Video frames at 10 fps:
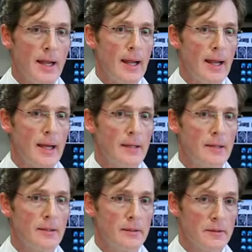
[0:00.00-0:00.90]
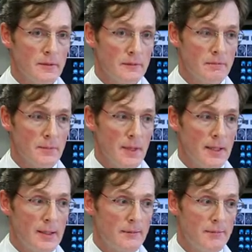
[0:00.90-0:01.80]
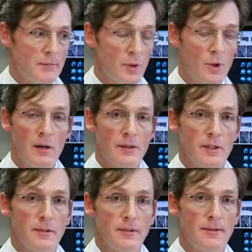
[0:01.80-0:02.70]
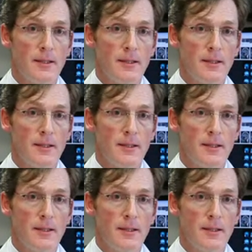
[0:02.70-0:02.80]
and neurologist.